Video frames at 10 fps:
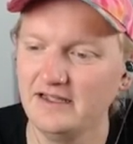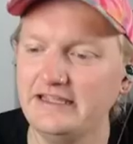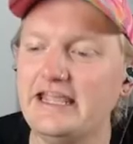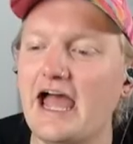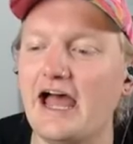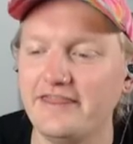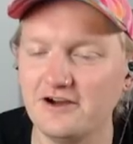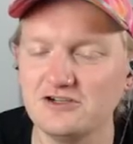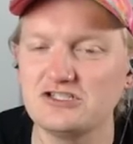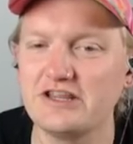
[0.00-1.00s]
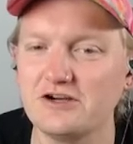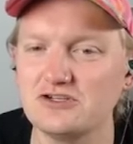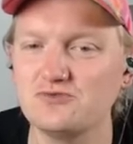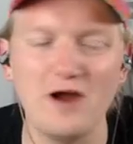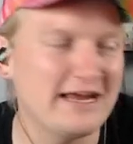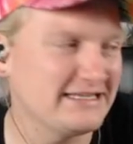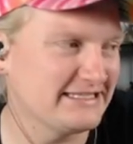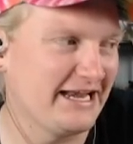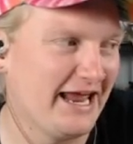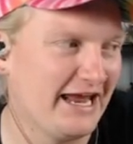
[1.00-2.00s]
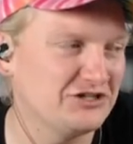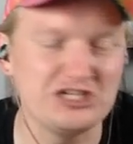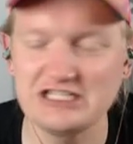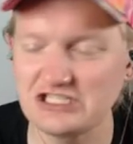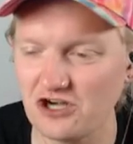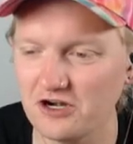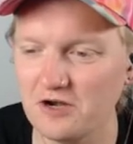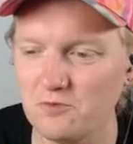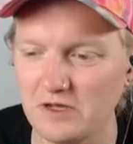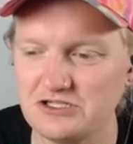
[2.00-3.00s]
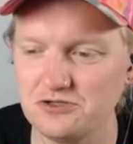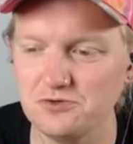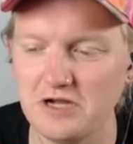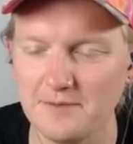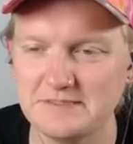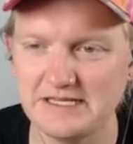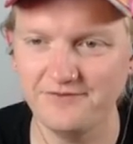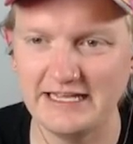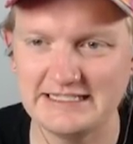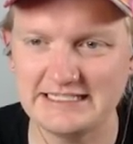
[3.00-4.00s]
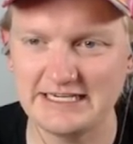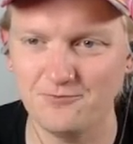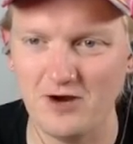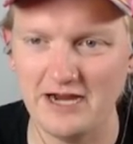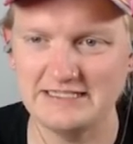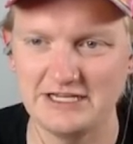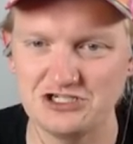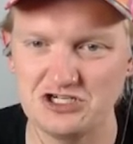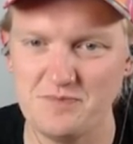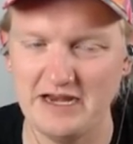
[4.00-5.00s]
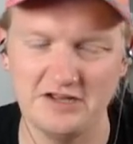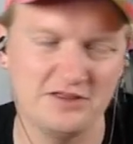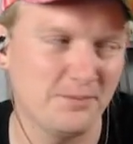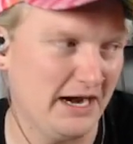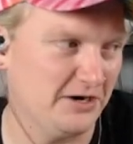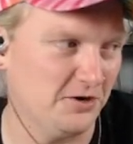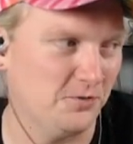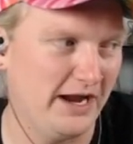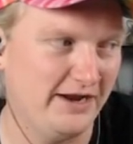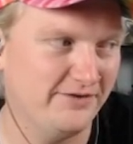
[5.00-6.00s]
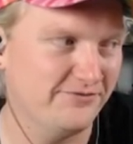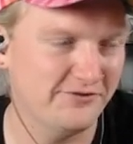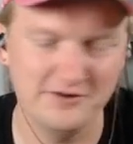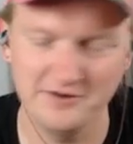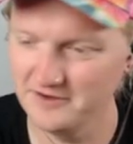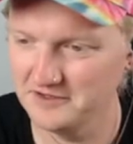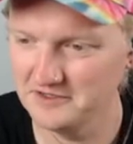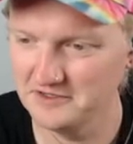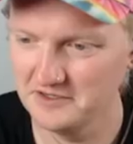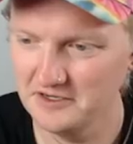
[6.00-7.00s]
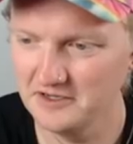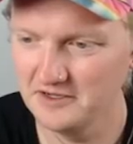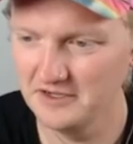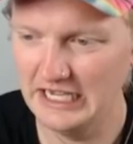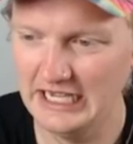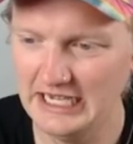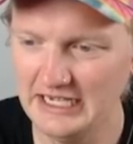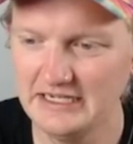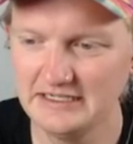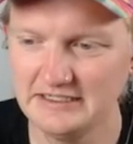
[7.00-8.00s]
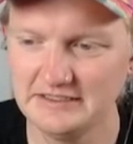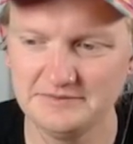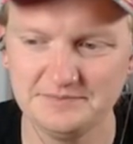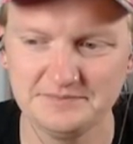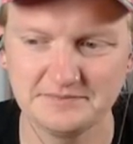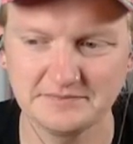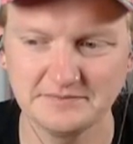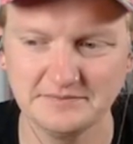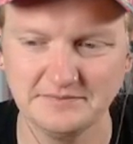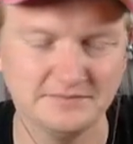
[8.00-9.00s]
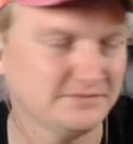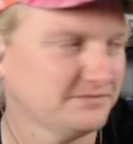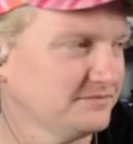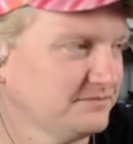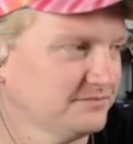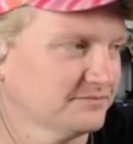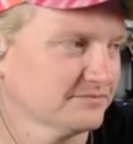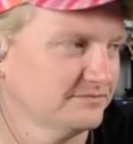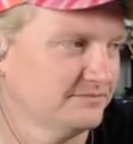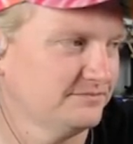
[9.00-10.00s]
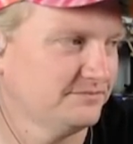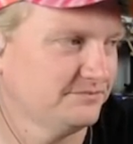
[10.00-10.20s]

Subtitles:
Yeah, there's rice in it. She started with 2 cups of instant rice that she made in the microwave. All right, so after you get all that mixed up and everything,